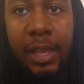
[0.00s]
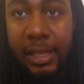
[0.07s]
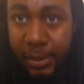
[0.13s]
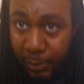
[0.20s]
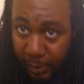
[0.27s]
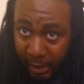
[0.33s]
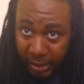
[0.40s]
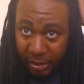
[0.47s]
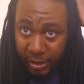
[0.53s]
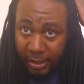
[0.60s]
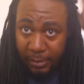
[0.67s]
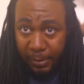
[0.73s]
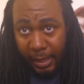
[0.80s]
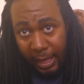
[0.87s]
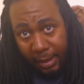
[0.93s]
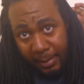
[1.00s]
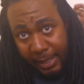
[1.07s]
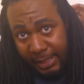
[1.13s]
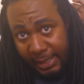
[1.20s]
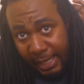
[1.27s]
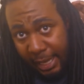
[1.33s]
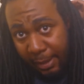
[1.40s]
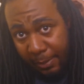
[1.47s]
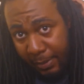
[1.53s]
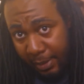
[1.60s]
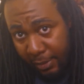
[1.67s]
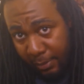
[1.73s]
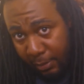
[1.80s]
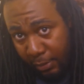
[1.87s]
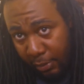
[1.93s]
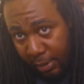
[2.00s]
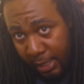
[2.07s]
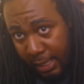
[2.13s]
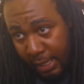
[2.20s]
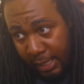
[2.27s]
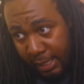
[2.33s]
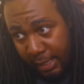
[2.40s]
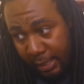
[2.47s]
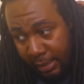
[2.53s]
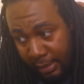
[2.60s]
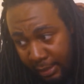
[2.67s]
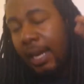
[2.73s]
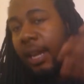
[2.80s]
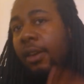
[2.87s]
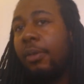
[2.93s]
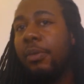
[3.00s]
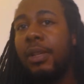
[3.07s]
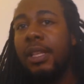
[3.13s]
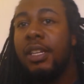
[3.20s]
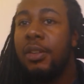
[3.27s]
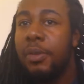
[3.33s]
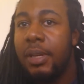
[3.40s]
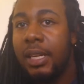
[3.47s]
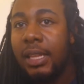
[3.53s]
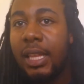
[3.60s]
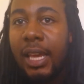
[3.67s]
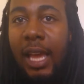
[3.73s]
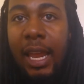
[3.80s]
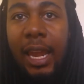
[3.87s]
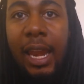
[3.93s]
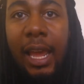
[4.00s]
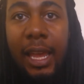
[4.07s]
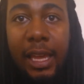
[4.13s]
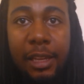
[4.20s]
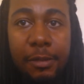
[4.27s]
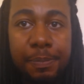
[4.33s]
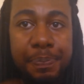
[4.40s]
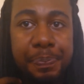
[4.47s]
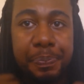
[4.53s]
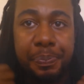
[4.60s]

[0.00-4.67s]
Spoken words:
And that's what I just apply on my scalp in the morning, and I don't really do anything at night.